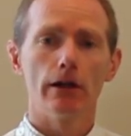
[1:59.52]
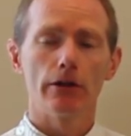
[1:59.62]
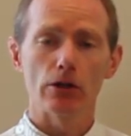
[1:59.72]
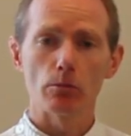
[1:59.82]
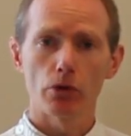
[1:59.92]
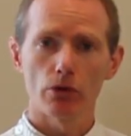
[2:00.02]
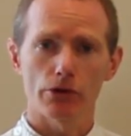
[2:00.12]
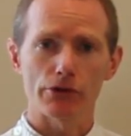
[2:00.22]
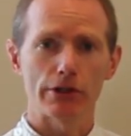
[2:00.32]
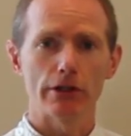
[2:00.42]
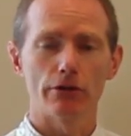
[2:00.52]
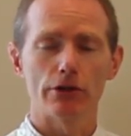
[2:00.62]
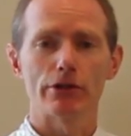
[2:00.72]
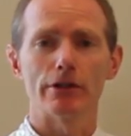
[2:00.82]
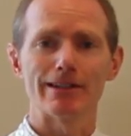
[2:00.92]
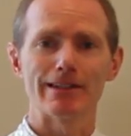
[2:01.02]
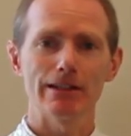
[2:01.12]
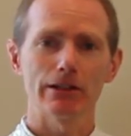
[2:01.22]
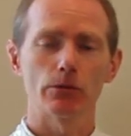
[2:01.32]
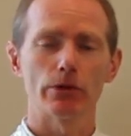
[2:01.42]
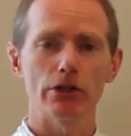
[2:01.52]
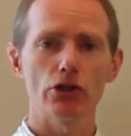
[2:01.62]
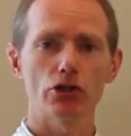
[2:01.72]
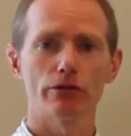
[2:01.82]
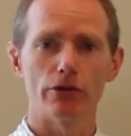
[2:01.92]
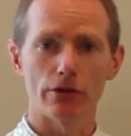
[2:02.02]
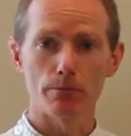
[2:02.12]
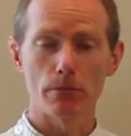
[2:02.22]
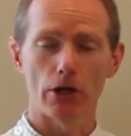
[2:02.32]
The importance here is that dealing with each of them,